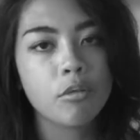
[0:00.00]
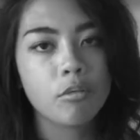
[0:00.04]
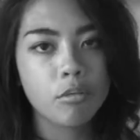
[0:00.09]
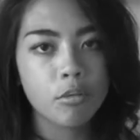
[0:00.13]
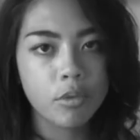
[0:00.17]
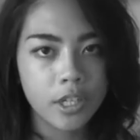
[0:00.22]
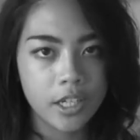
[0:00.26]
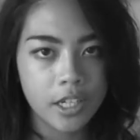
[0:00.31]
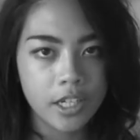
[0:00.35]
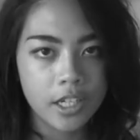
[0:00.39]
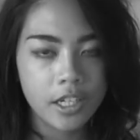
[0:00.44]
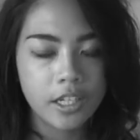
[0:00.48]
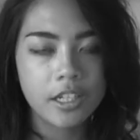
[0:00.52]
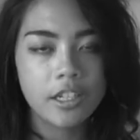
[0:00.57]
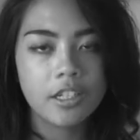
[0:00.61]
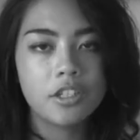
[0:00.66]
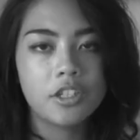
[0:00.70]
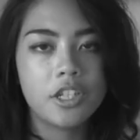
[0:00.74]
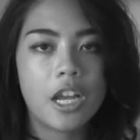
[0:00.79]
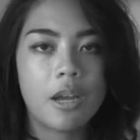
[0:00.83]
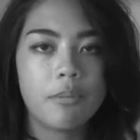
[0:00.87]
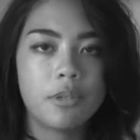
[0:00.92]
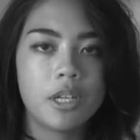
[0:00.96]
Read
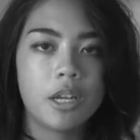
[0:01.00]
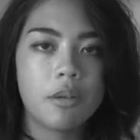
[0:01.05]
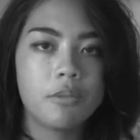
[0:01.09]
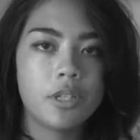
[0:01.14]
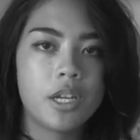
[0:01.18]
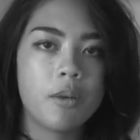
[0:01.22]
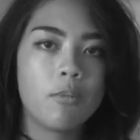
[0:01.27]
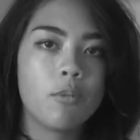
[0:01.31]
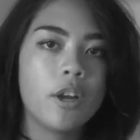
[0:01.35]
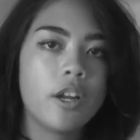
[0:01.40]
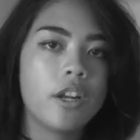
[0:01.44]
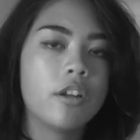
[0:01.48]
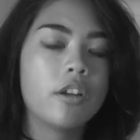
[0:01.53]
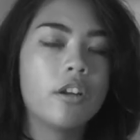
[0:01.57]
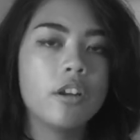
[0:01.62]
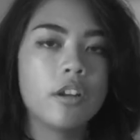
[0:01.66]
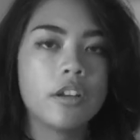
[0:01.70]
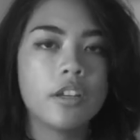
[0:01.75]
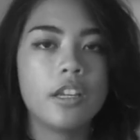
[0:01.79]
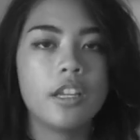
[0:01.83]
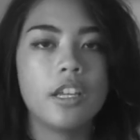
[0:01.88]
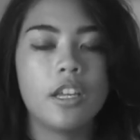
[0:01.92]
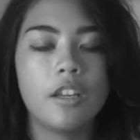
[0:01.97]
Jab, Jab, Jab, Right
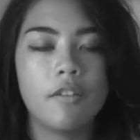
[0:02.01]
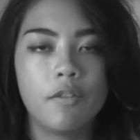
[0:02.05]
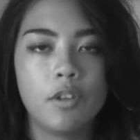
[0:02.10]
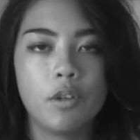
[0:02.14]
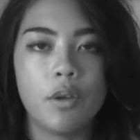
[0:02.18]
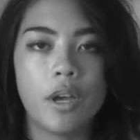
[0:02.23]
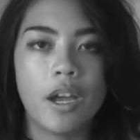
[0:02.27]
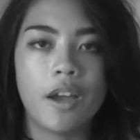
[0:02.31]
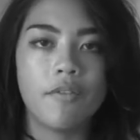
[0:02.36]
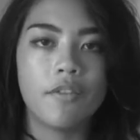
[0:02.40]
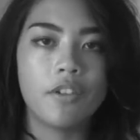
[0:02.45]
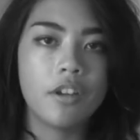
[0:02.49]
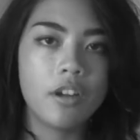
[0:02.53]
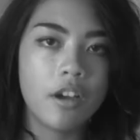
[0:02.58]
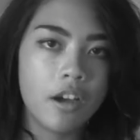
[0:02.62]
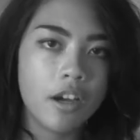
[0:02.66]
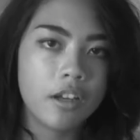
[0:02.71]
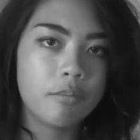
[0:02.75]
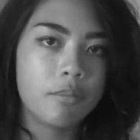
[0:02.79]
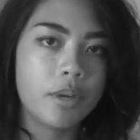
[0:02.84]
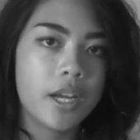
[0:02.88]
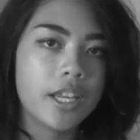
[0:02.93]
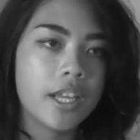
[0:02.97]
Hook If You Have
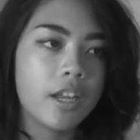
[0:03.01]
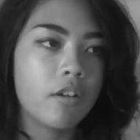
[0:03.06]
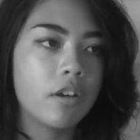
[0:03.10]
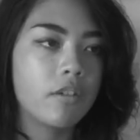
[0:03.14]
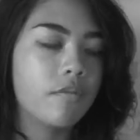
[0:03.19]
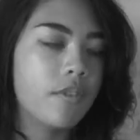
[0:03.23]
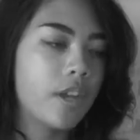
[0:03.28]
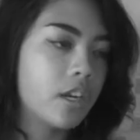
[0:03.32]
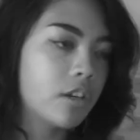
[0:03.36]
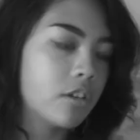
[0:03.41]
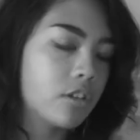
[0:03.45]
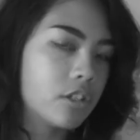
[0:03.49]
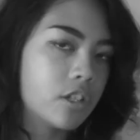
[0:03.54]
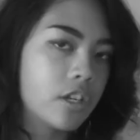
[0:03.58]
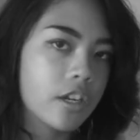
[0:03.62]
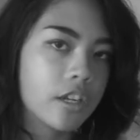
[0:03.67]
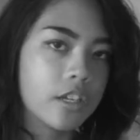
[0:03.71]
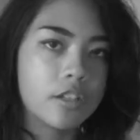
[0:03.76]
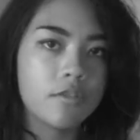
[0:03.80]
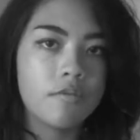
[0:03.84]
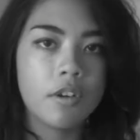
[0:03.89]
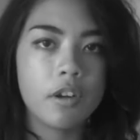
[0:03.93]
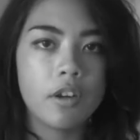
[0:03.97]
Not by Gary
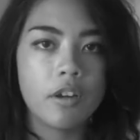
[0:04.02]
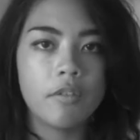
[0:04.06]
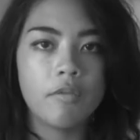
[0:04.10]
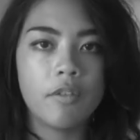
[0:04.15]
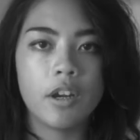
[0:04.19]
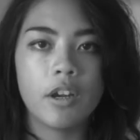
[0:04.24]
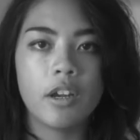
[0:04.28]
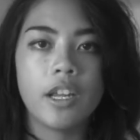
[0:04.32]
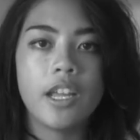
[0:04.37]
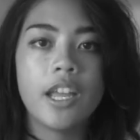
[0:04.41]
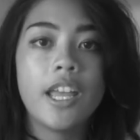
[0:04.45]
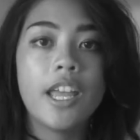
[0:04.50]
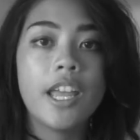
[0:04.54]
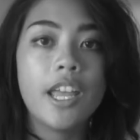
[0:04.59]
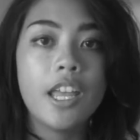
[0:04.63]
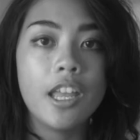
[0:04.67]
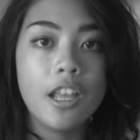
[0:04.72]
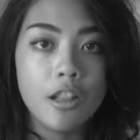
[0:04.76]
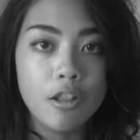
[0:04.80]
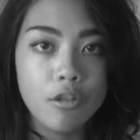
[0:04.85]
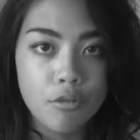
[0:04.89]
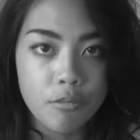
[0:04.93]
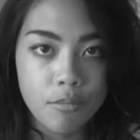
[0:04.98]
Vaynerchuk. It's very, very
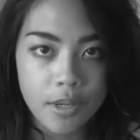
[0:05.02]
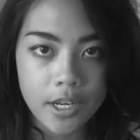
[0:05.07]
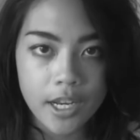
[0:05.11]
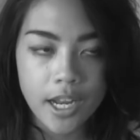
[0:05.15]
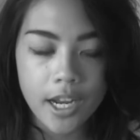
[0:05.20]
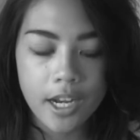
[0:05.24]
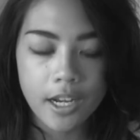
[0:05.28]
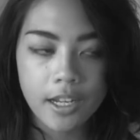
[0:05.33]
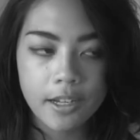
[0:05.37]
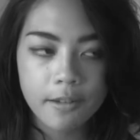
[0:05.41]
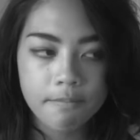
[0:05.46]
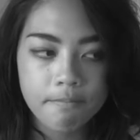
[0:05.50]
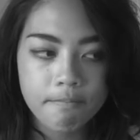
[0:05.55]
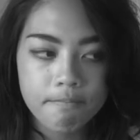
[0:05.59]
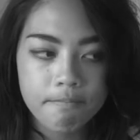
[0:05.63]
illuminating.